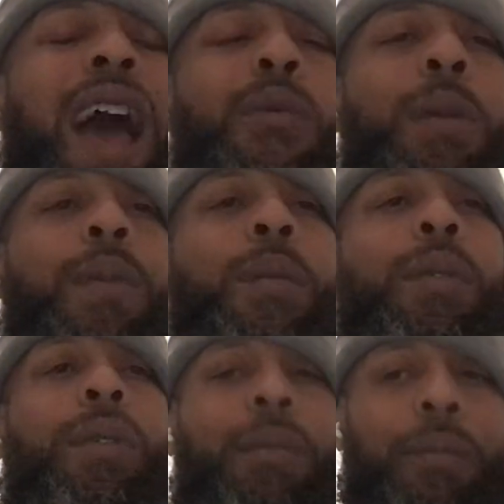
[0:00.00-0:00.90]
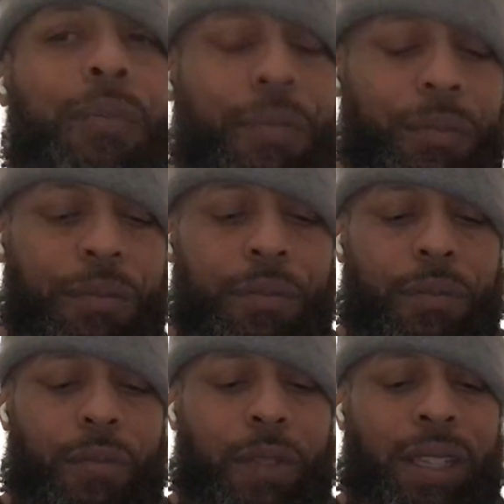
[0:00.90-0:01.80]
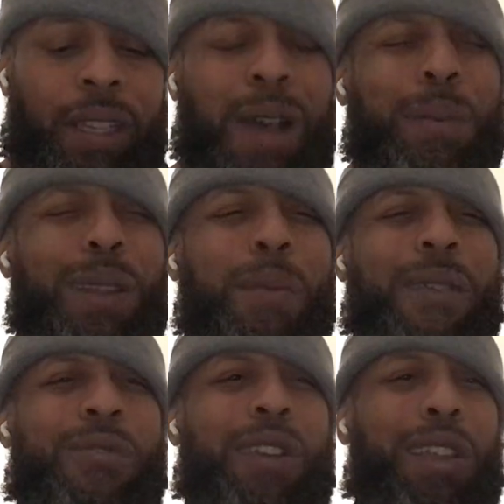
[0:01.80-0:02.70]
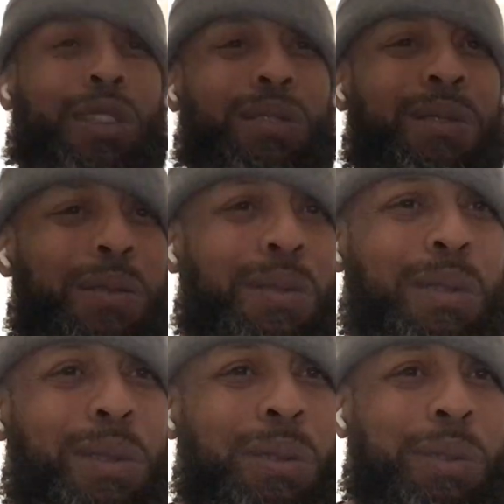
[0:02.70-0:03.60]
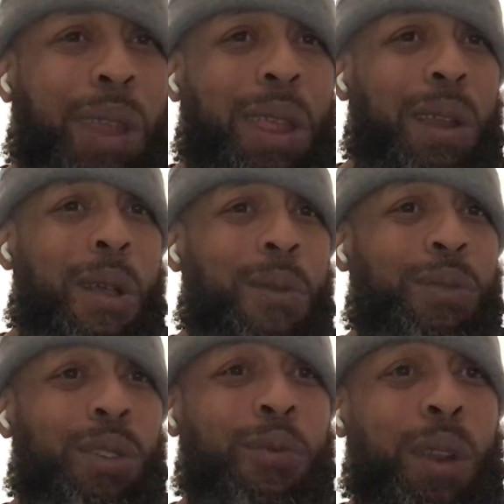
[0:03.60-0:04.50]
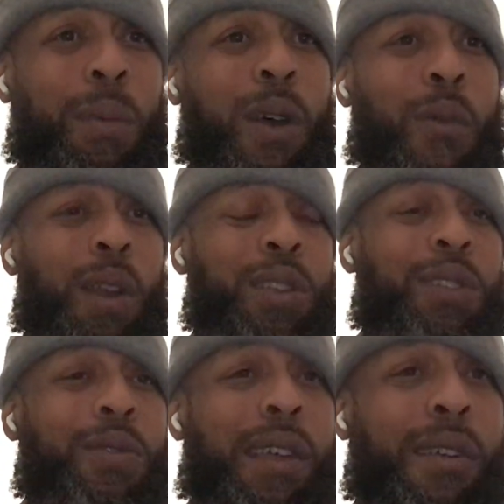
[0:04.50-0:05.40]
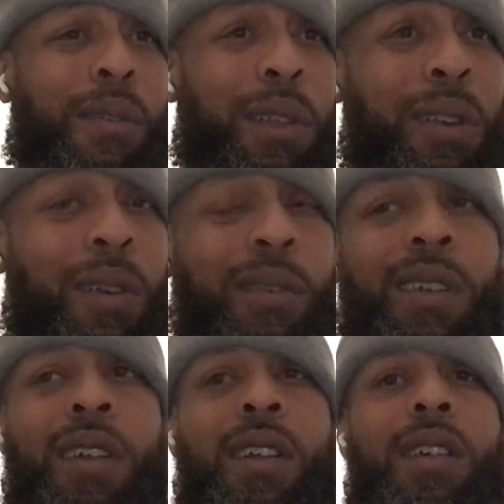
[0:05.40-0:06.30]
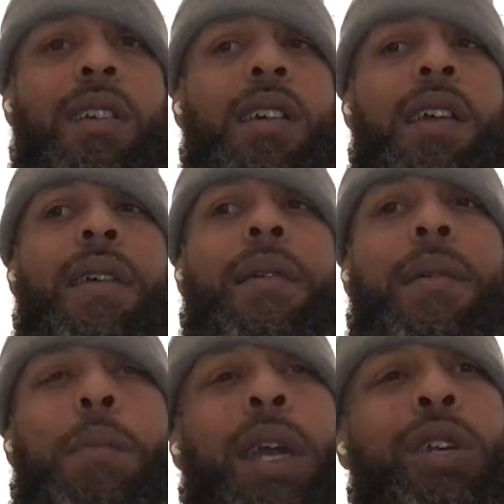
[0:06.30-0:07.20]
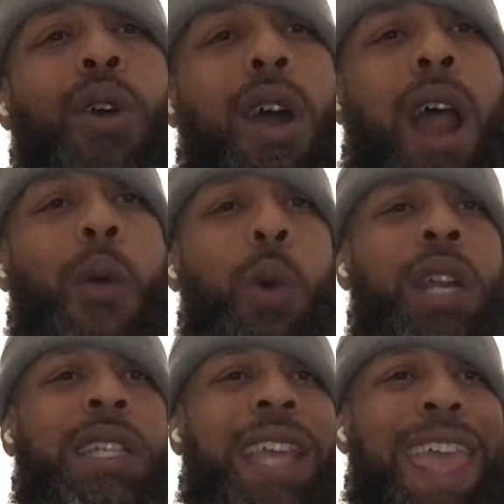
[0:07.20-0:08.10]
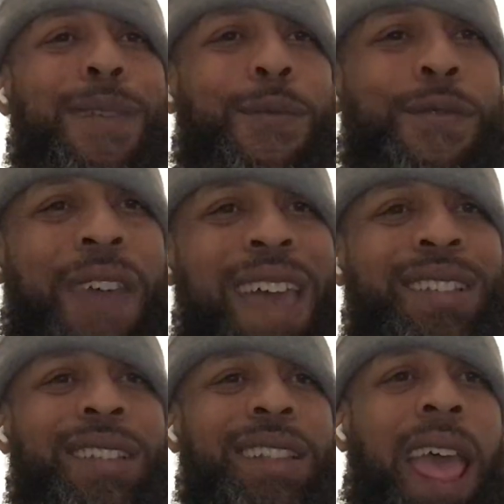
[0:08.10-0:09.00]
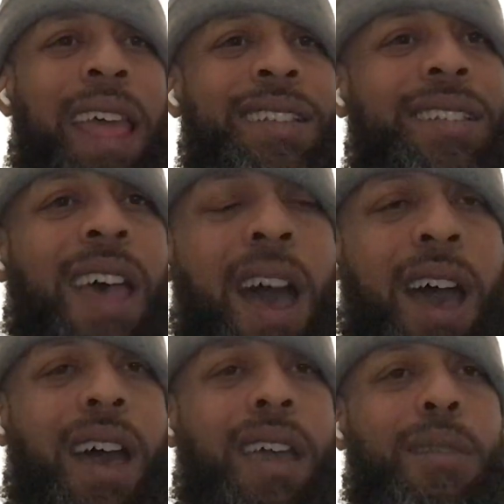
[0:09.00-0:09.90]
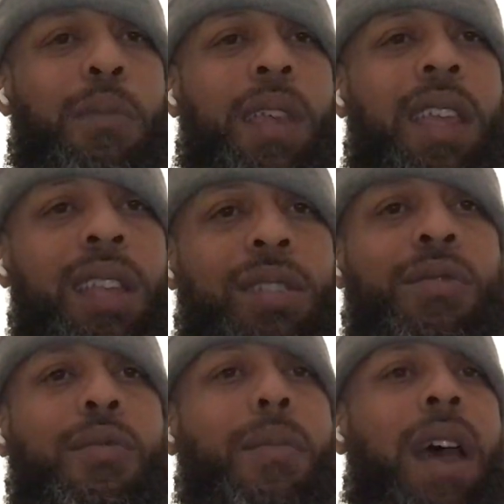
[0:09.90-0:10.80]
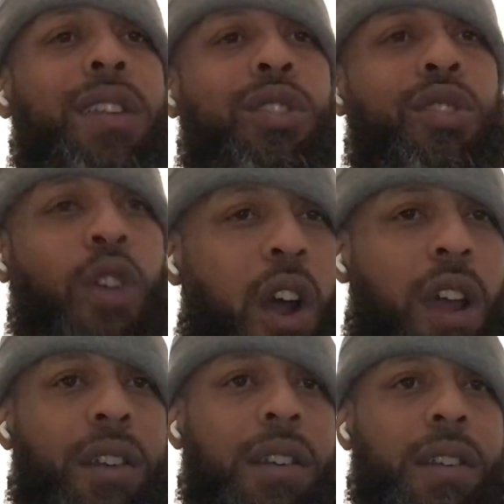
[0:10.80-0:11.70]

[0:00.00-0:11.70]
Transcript: I remember a couple of my friends, you staying home, what about work? You ain't gonna get no. My daughter, I wanted to invest that time into my daughter.